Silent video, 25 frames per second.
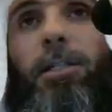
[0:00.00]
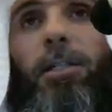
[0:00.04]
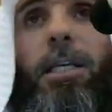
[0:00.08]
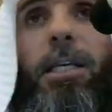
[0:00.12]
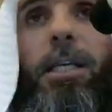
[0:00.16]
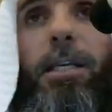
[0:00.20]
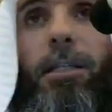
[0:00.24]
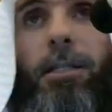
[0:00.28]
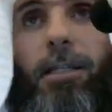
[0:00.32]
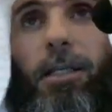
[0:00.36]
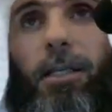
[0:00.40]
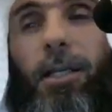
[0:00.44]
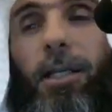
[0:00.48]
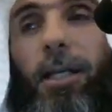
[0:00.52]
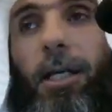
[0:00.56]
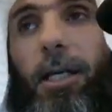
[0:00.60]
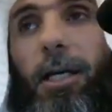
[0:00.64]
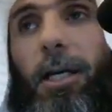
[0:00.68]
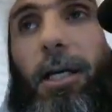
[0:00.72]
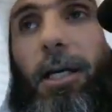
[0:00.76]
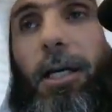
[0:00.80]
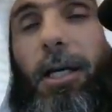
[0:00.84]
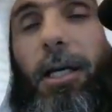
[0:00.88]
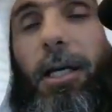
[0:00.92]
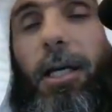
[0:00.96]
see it.
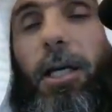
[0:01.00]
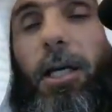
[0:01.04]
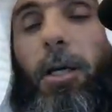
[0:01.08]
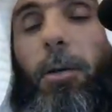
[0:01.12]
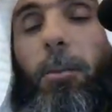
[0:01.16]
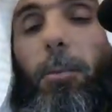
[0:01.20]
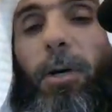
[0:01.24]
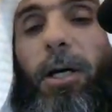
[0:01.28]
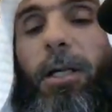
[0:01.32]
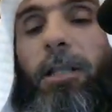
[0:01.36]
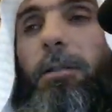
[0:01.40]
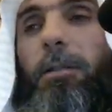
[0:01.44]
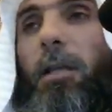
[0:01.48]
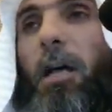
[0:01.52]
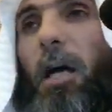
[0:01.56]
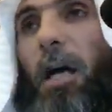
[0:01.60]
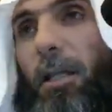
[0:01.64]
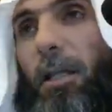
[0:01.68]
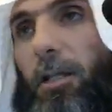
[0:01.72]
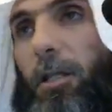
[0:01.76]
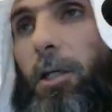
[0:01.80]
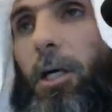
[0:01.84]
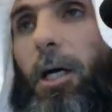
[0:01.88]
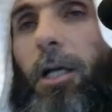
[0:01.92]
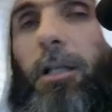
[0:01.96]
But
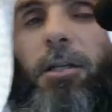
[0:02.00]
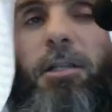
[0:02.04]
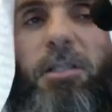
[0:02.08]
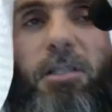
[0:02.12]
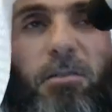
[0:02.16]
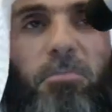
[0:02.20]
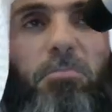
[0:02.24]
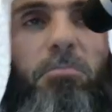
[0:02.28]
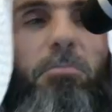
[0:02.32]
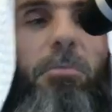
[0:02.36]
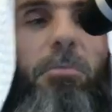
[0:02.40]
other colors,